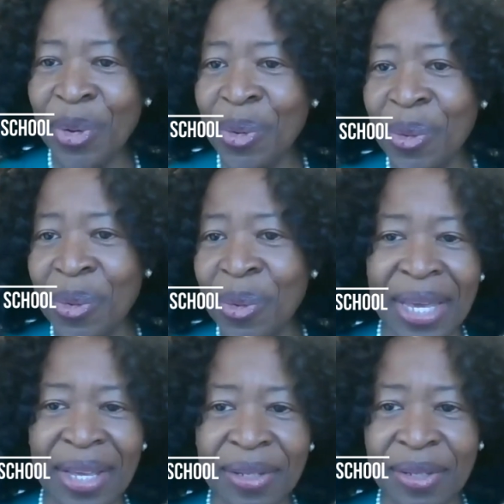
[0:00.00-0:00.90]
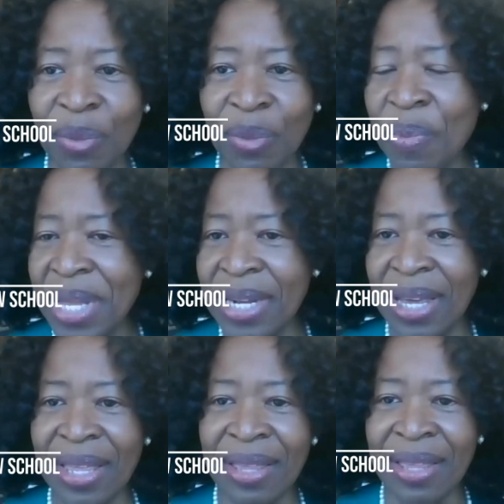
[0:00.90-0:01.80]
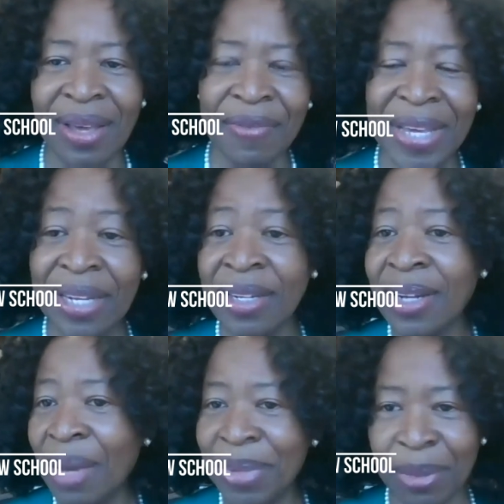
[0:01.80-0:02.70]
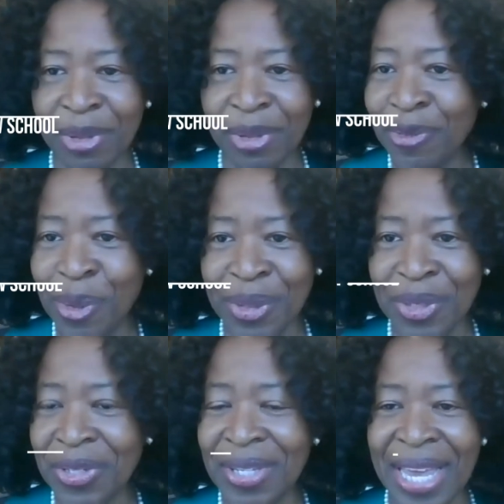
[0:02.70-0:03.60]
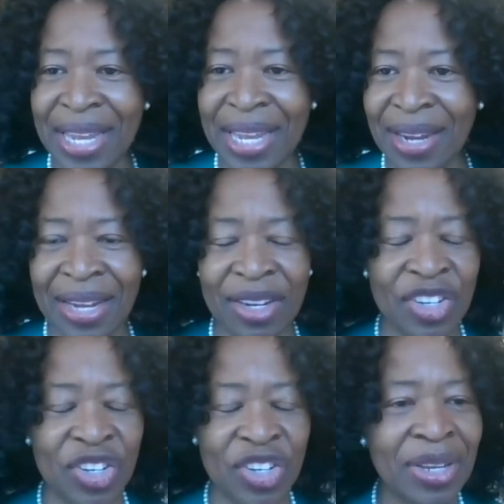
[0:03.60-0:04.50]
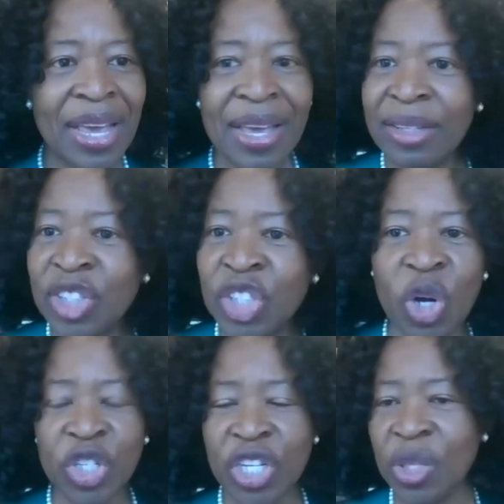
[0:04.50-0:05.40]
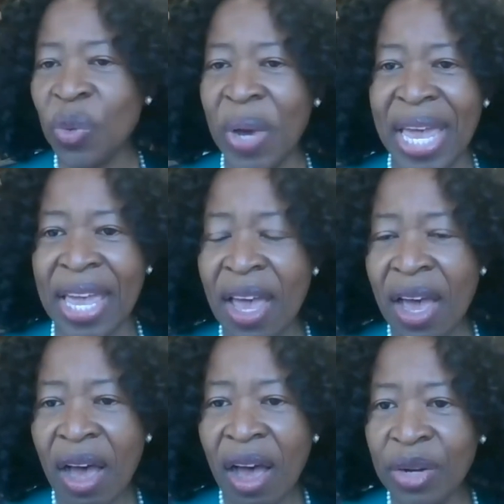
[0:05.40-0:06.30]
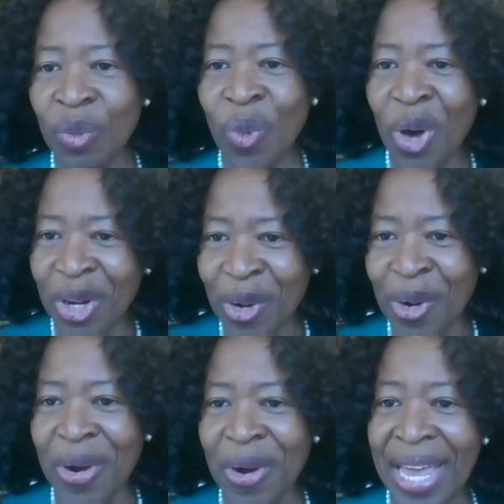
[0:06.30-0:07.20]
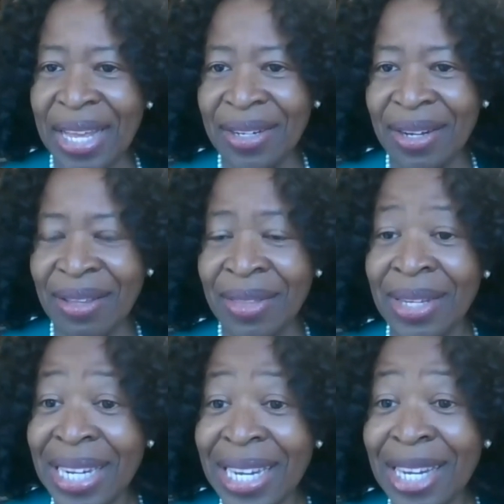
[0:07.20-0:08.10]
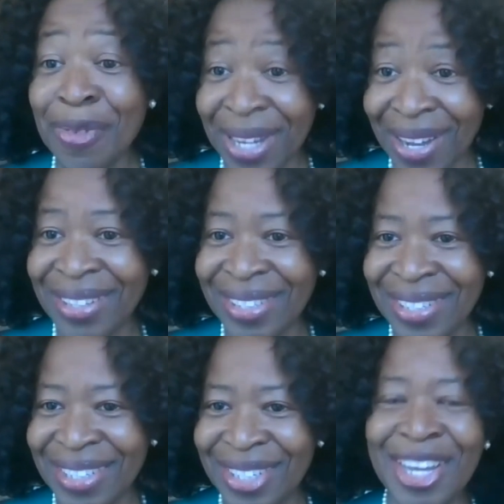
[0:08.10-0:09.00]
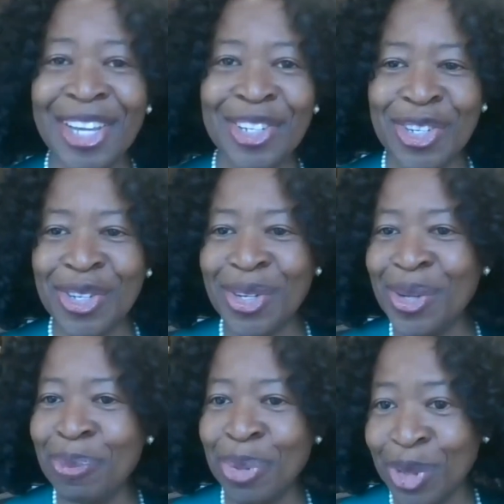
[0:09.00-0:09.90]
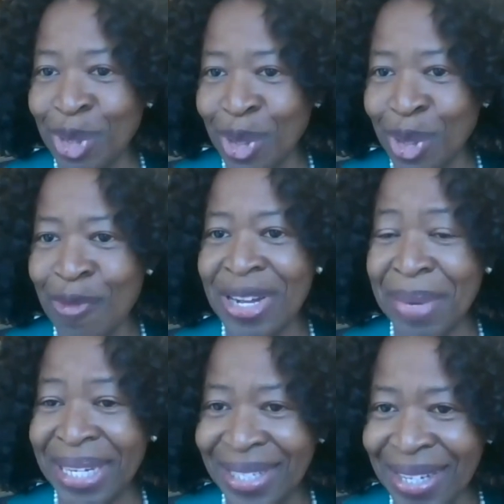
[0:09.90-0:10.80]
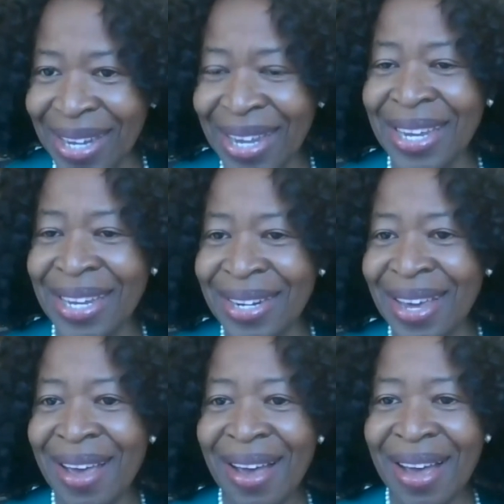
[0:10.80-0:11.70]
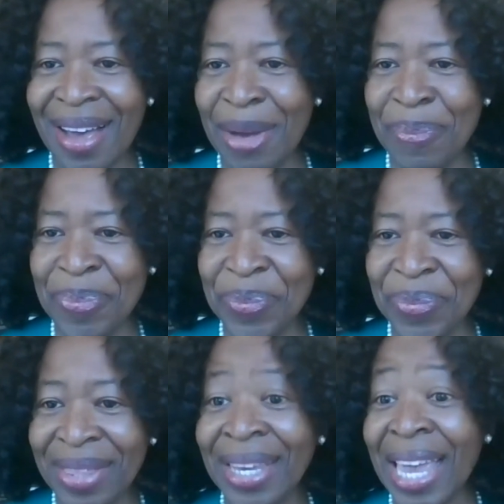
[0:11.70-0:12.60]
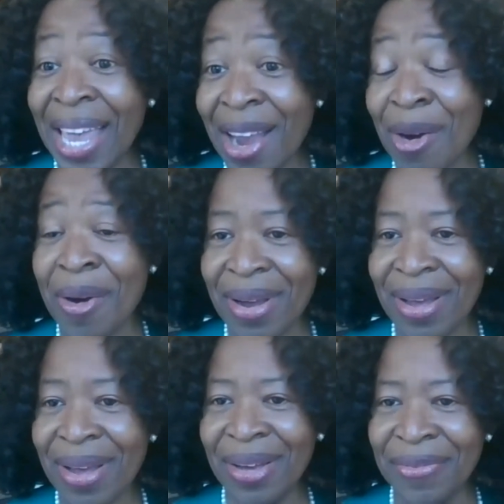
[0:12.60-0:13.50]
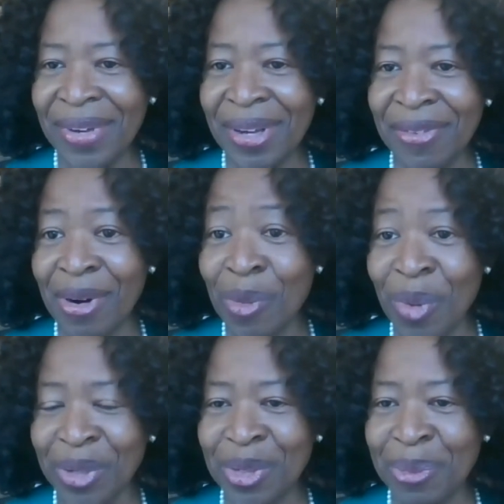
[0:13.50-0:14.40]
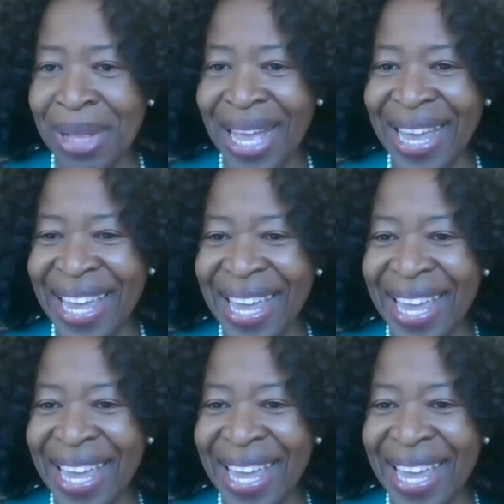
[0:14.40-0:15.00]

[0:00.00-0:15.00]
who is a woman of indomitable force and charging the way on water and the need for the continent to preserve and maintain the care of our water supply.